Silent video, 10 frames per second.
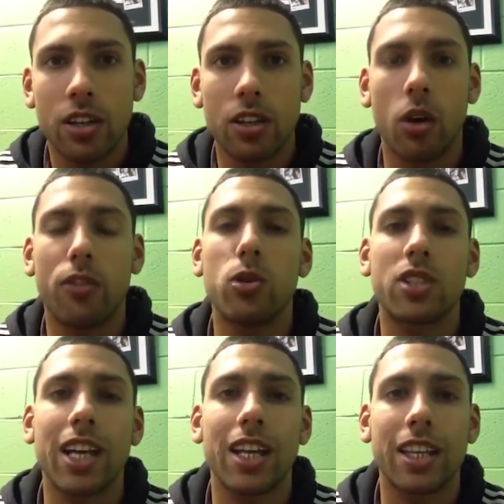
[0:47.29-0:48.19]
you know, if you
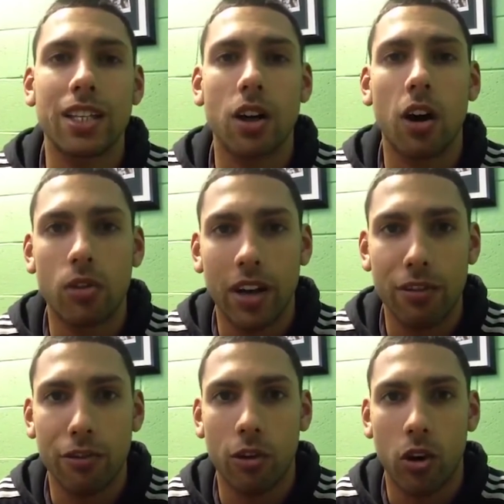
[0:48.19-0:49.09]
stay at this heart
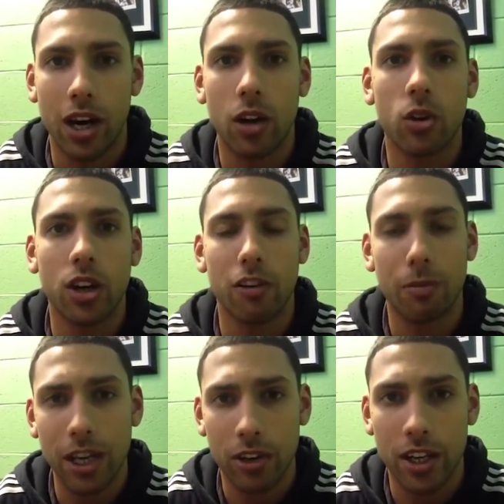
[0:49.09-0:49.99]
rate for a long enough
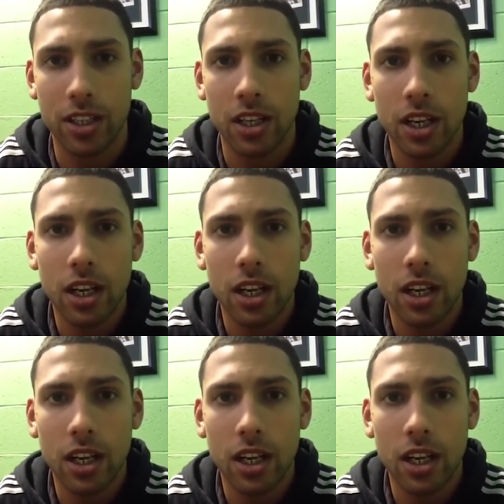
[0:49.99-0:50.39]
period,